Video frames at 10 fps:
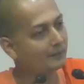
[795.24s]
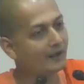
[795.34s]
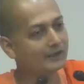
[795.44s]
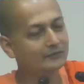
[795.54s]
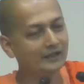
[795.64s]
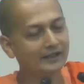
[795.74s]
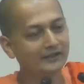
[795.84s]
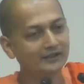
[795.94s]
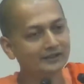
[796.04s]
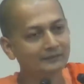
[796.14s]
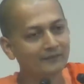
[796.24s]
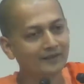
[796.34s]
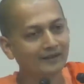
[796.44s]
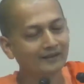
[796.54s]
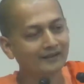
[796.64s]
part of the lecture,
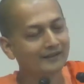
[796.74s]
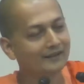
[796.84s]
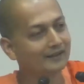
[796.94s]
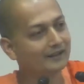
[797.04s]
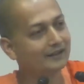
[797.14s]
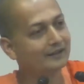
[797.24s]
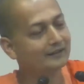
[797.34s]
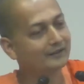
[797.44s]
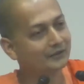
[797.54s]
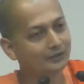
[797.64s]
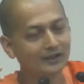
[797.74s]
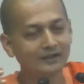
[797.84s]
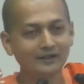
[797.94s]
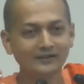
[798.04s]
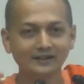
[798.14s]
the
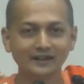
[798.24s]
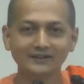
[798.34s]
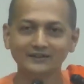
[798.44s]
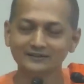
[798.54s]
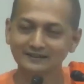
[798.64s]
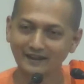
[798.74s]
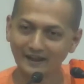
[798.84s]
student understands